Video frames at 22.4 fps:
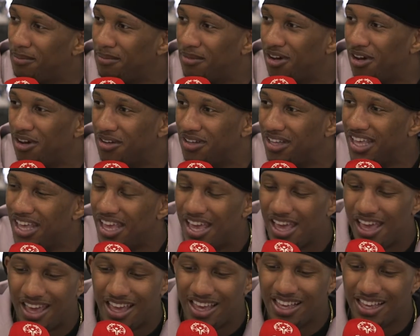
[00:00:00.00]

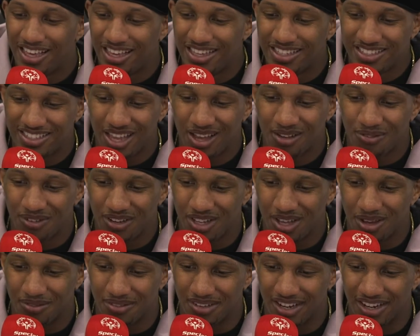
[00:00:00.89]
Mahomes. He's
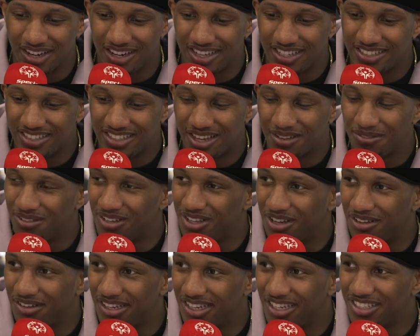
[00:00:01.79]
definitely up there. He's
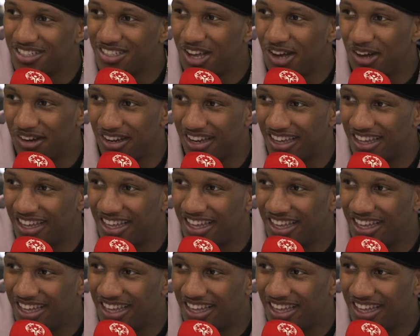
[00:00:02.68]
goated.